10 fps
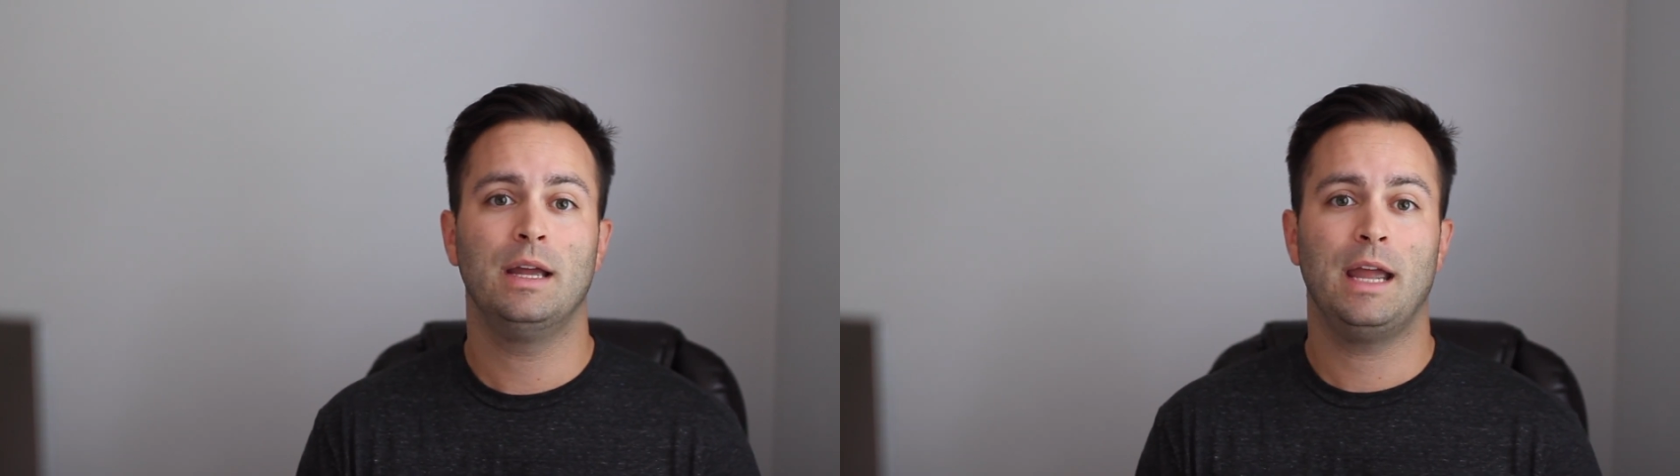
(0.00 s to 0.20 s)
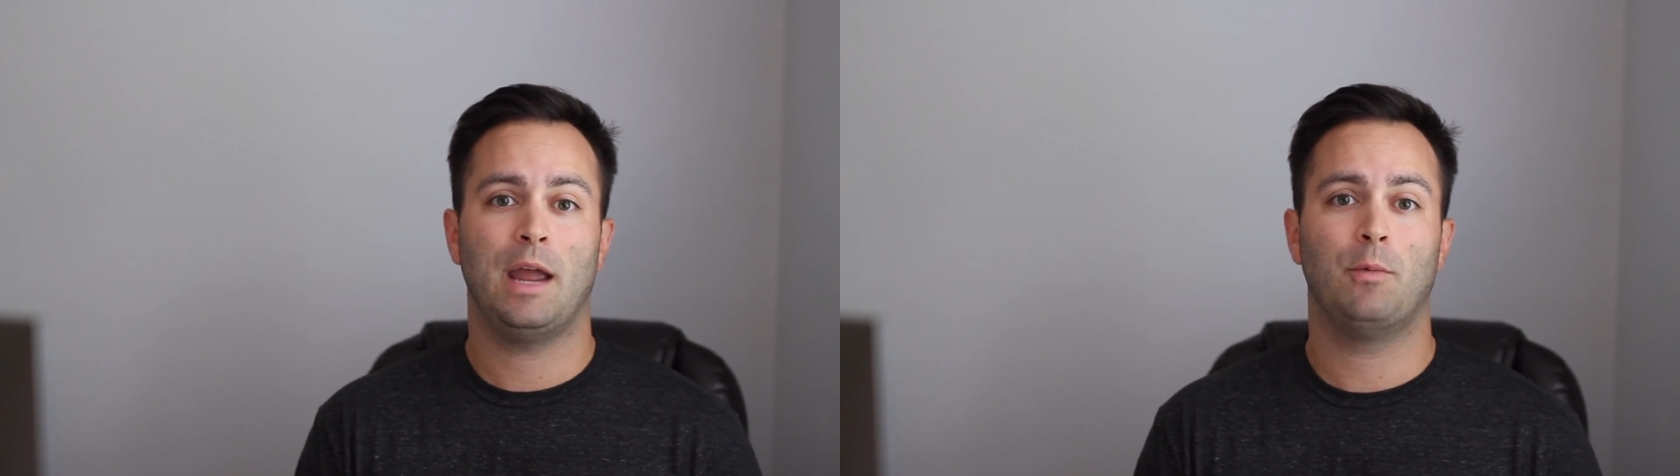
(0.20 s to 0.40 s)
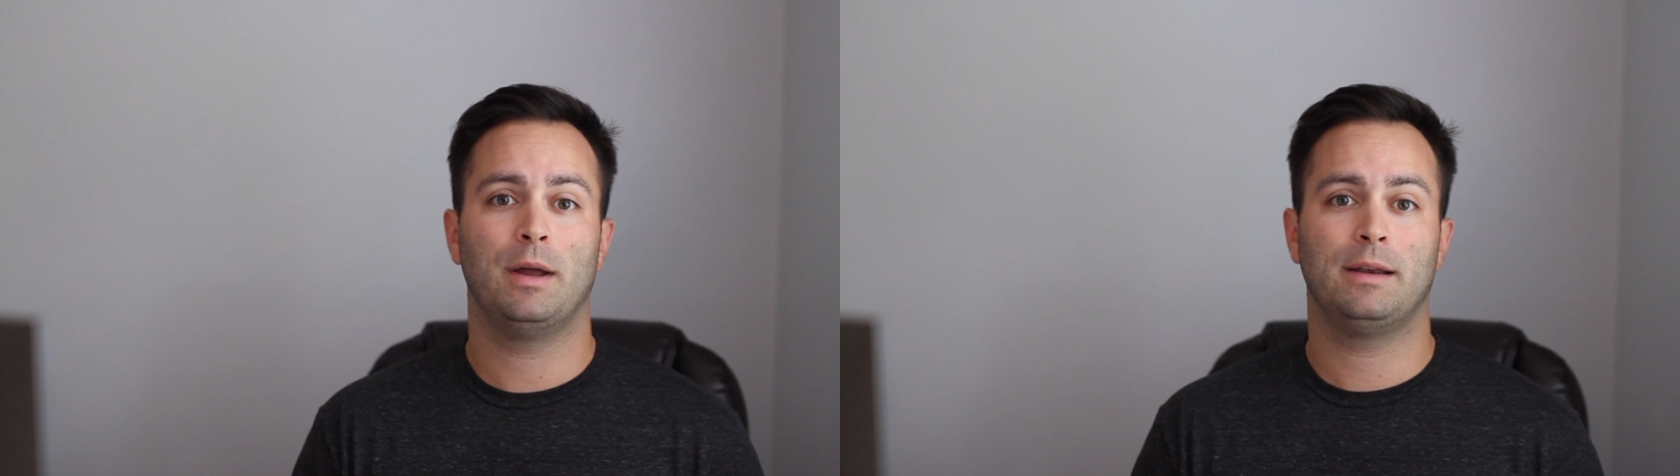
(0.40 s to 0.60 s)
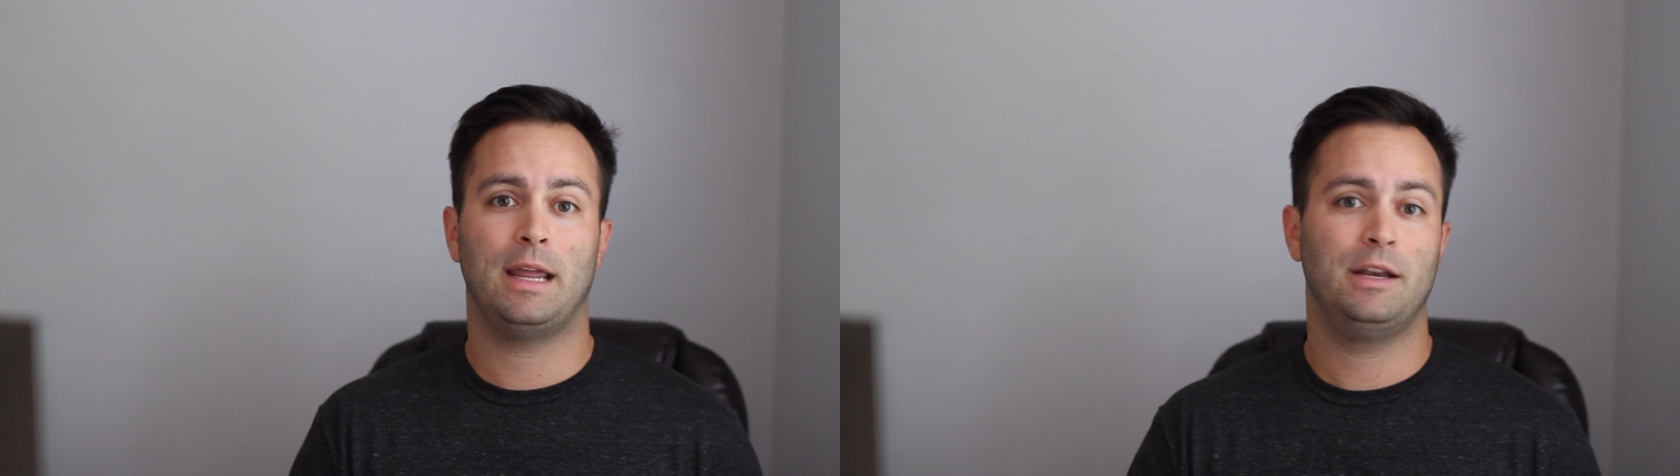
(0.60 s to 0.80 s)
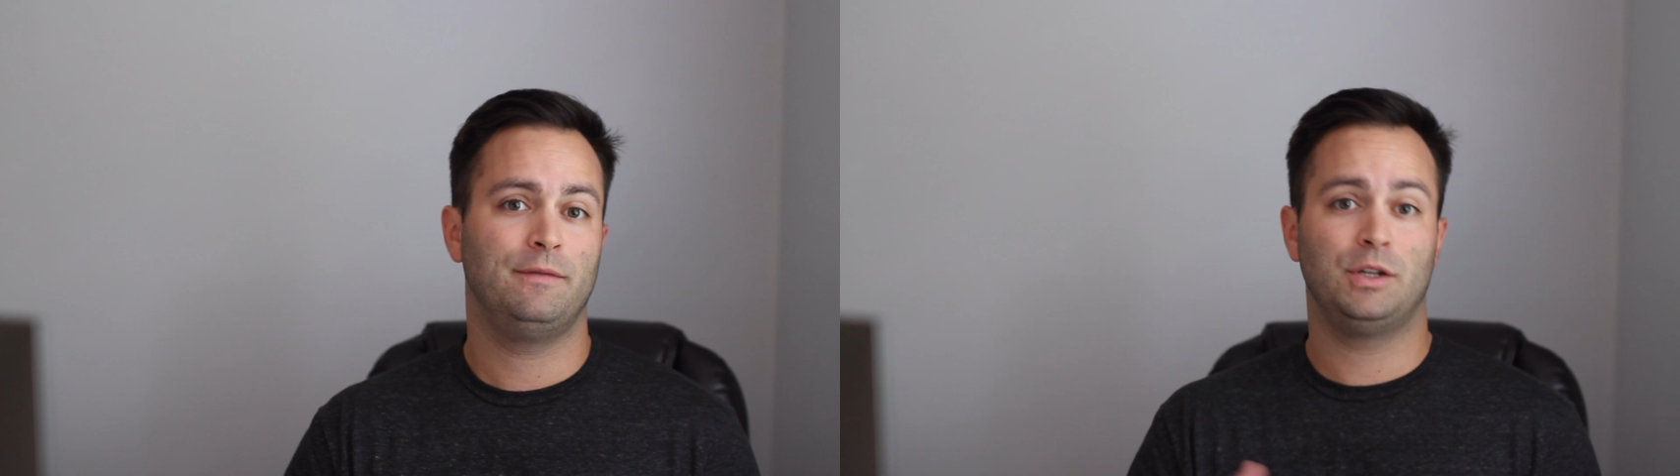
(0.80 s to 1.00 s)
And what
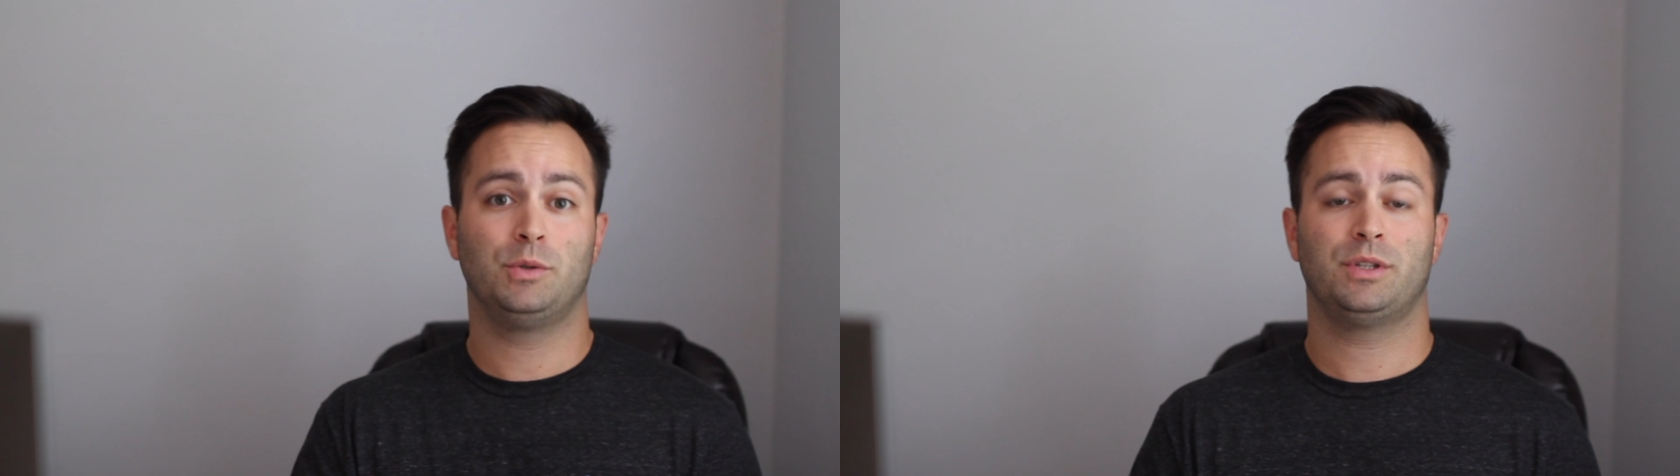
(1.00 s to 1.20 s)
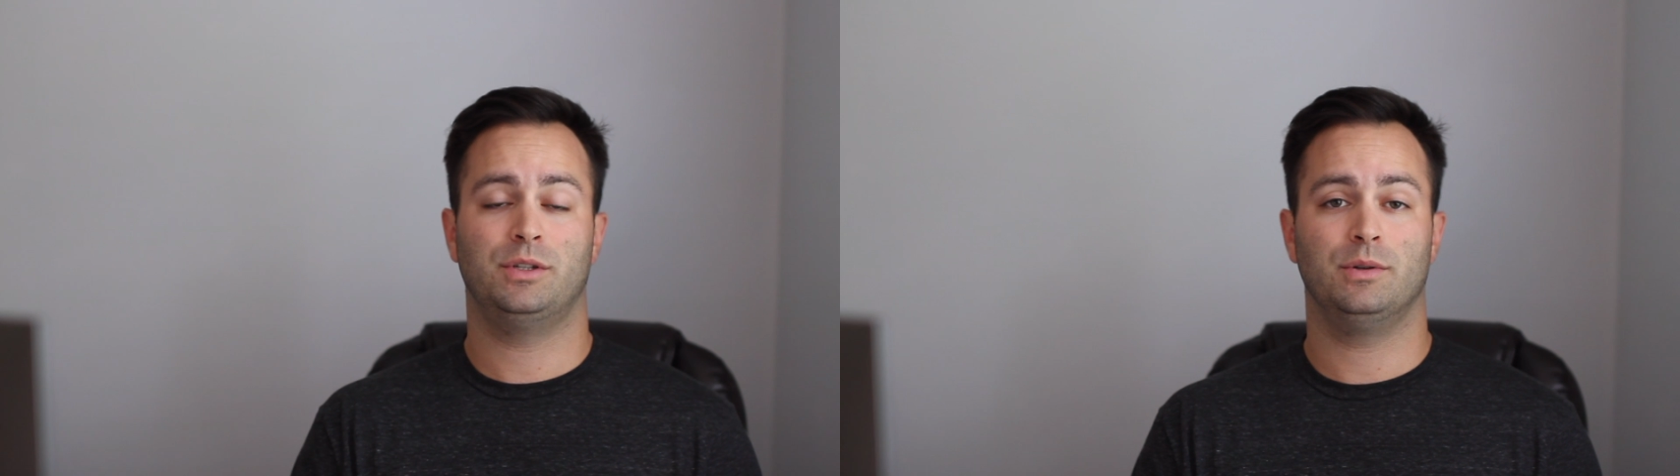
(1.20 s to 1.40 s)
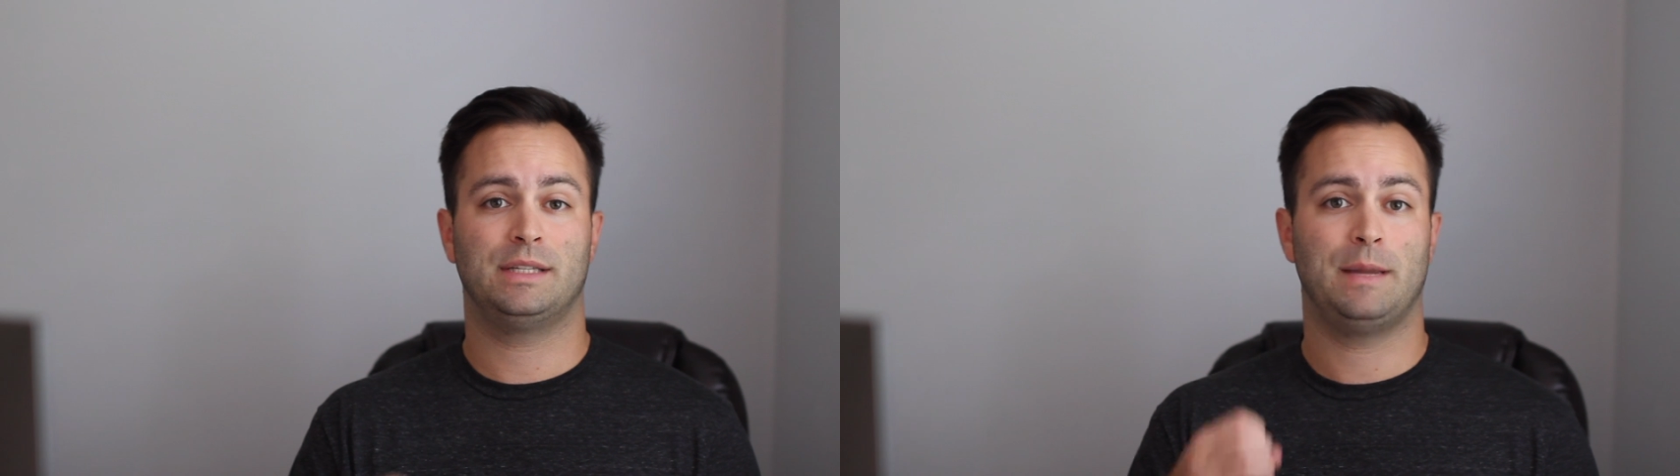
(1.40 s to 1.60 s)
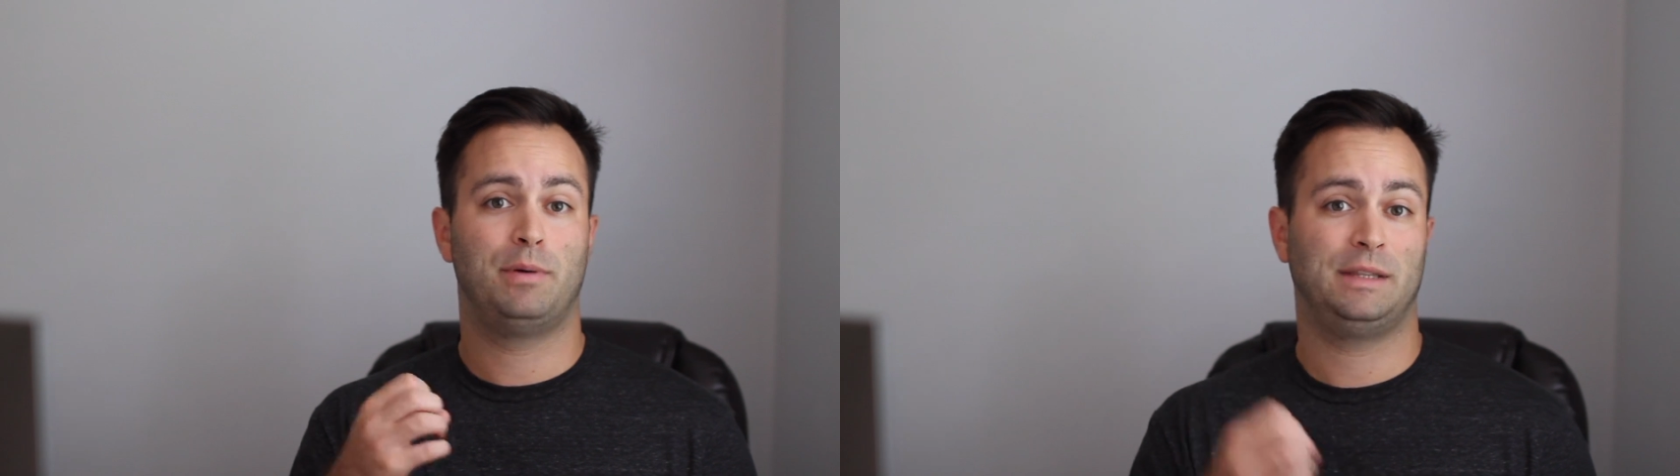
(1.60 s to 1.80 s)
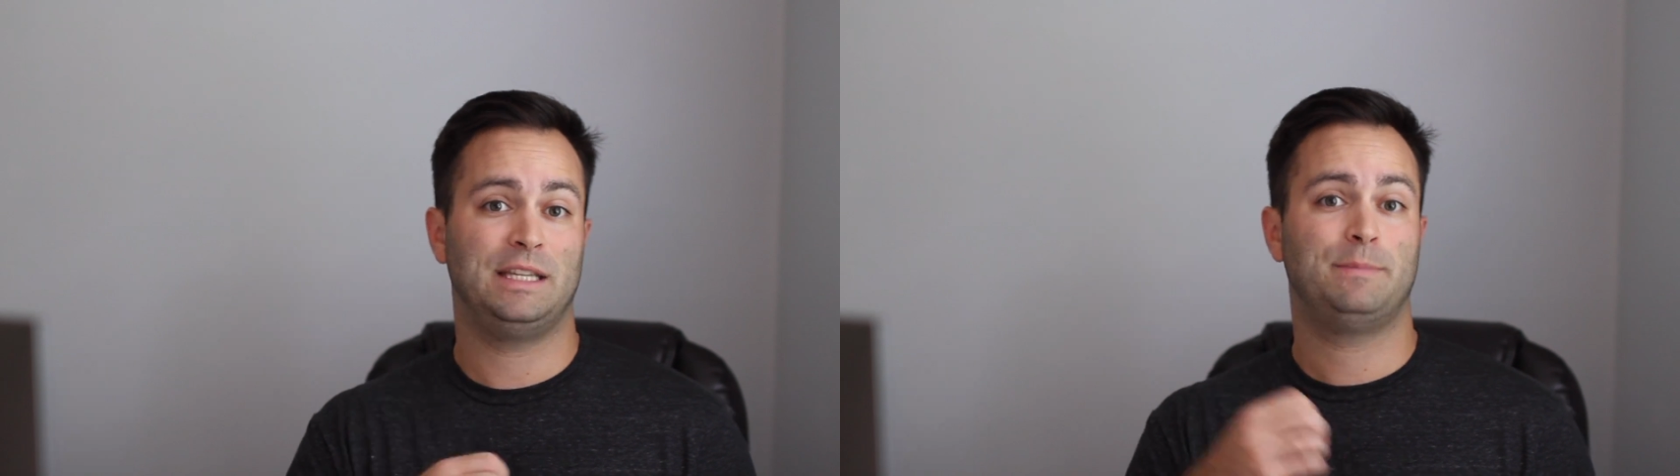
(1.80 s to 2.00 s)
individuals do is they
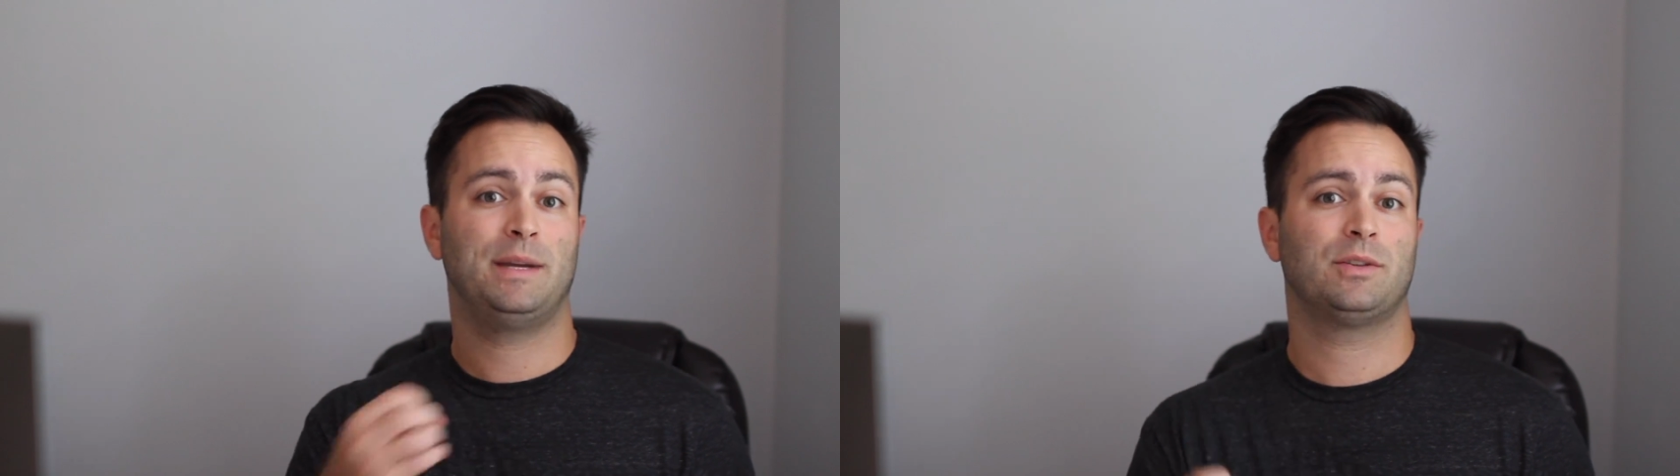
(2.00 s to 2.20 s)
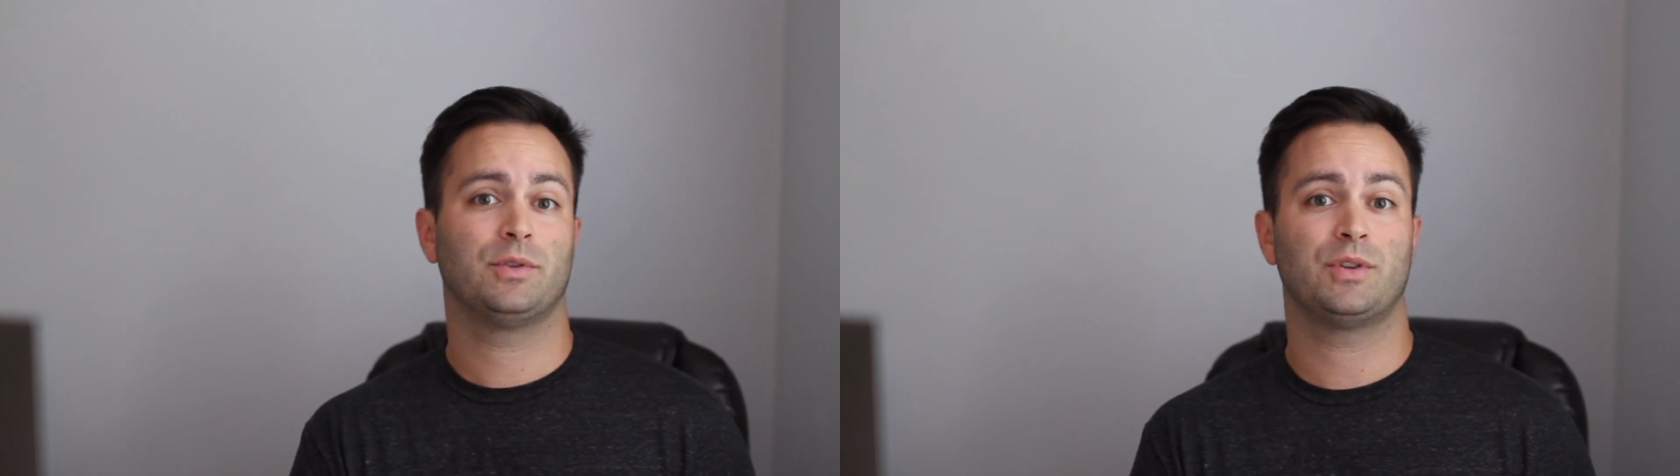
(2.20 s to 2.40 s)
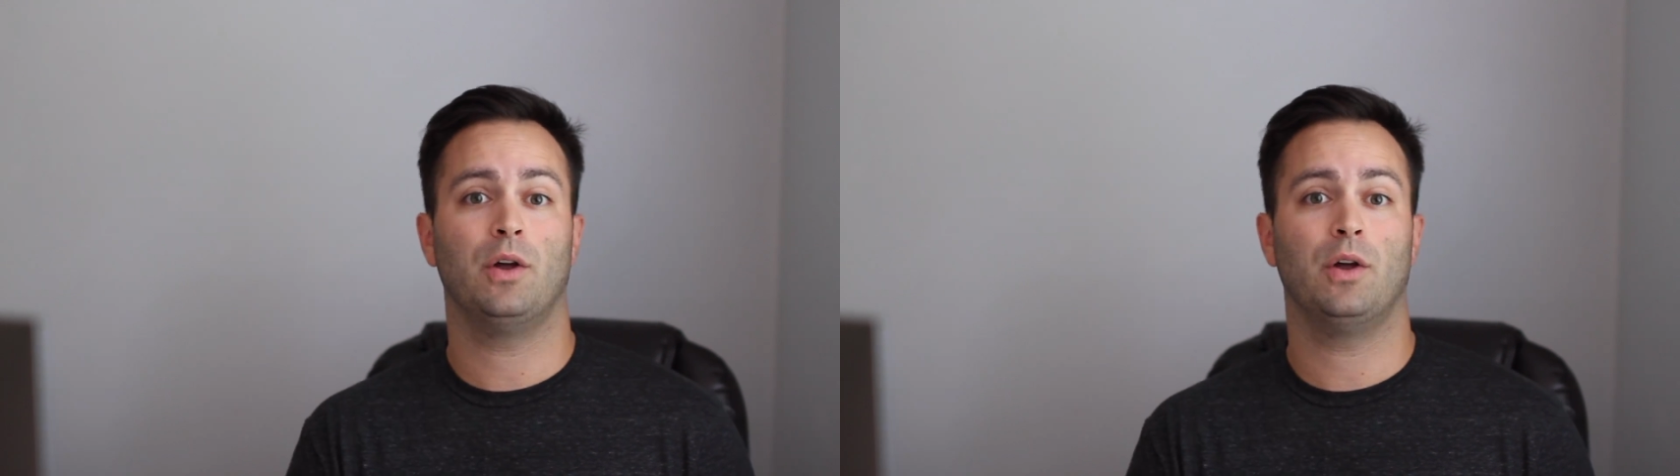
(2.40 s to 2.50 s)
put these pixels